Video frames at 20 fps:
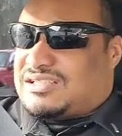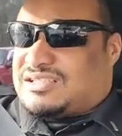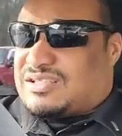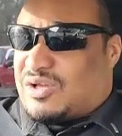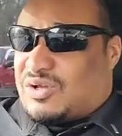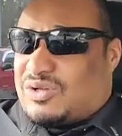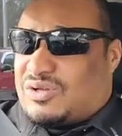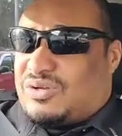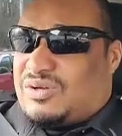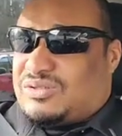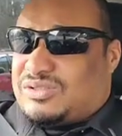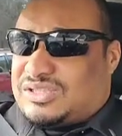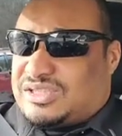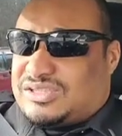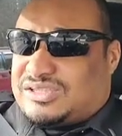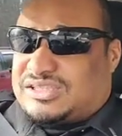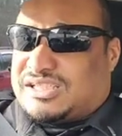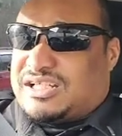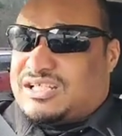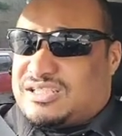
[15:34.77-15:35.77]
So
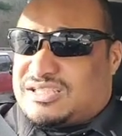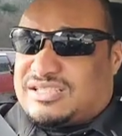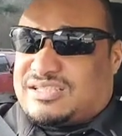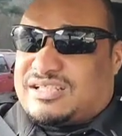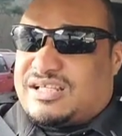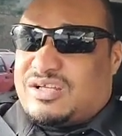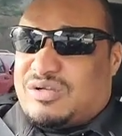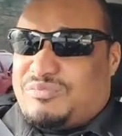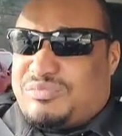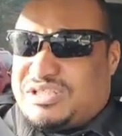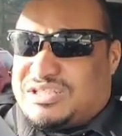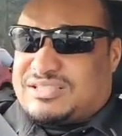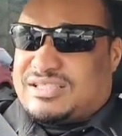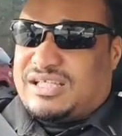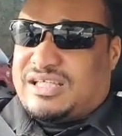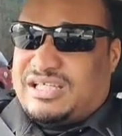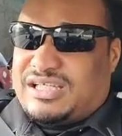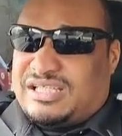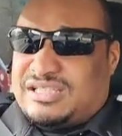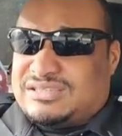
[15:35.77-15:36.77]
you should still be
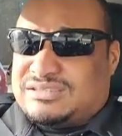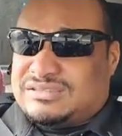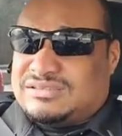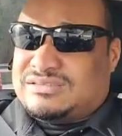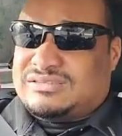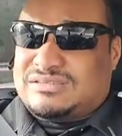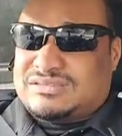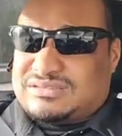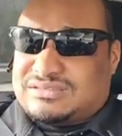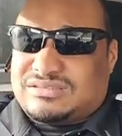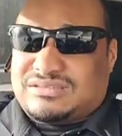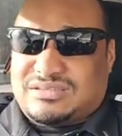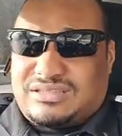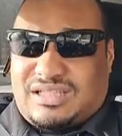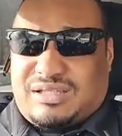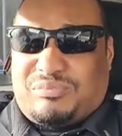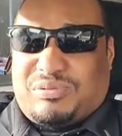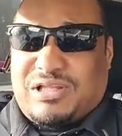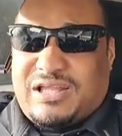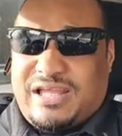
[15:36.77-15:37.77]
seeing
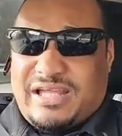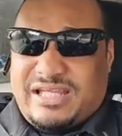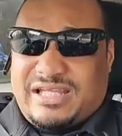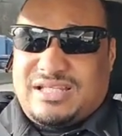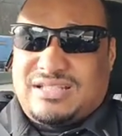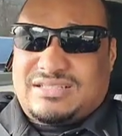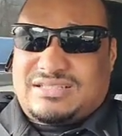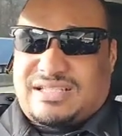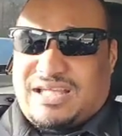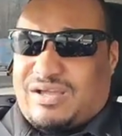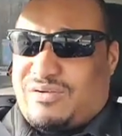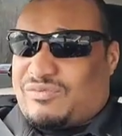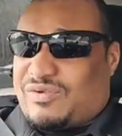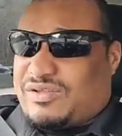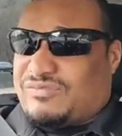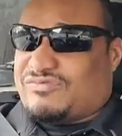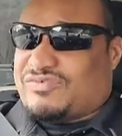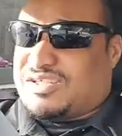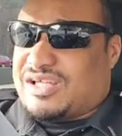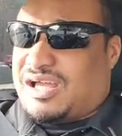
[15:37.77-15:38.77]
the plays that
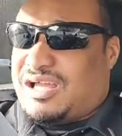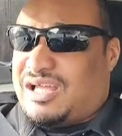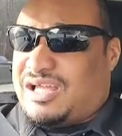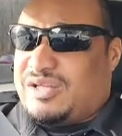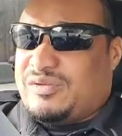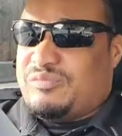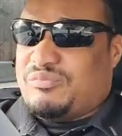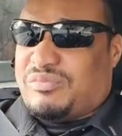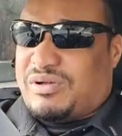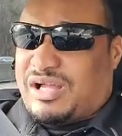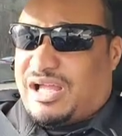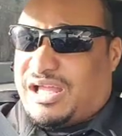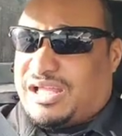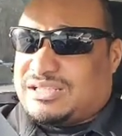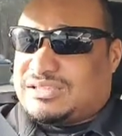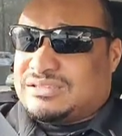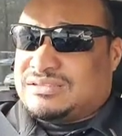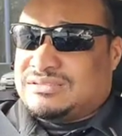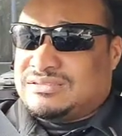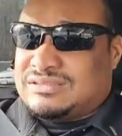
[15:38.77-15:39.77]
we've done,
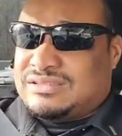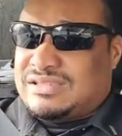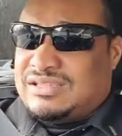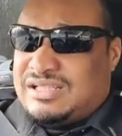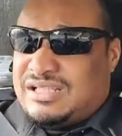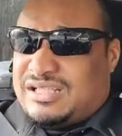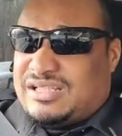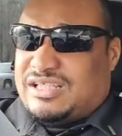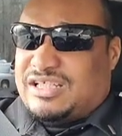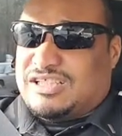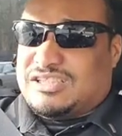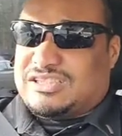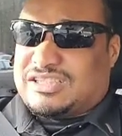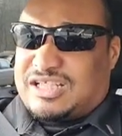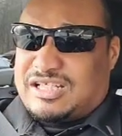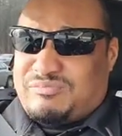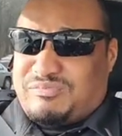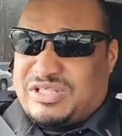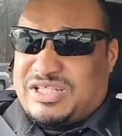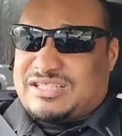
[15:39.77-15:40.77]
but you
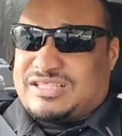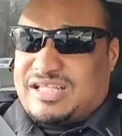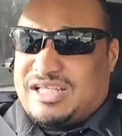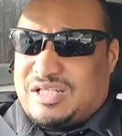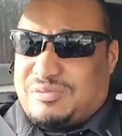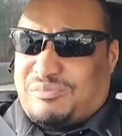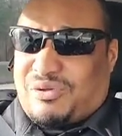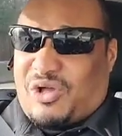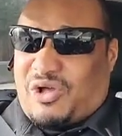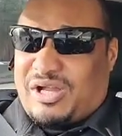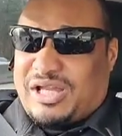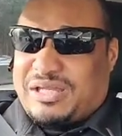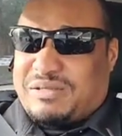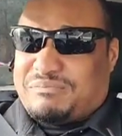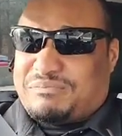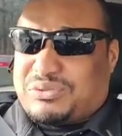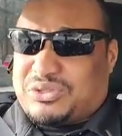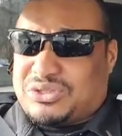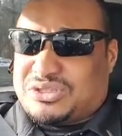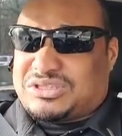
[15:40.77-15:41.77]
should be seeing the ball
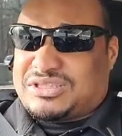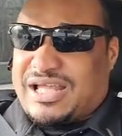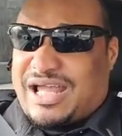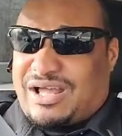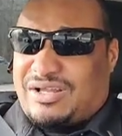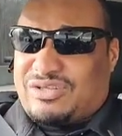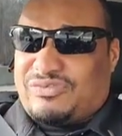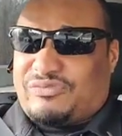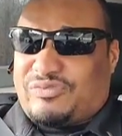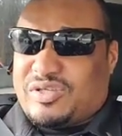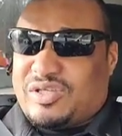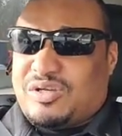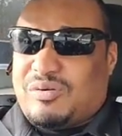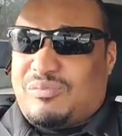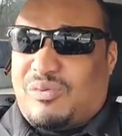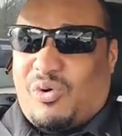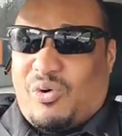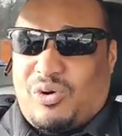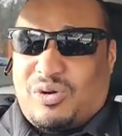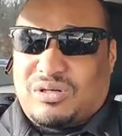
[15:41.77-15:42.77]
getting pushed down the
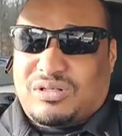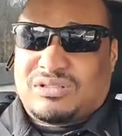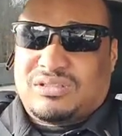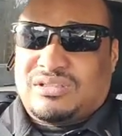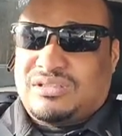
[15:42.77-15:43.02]
field more.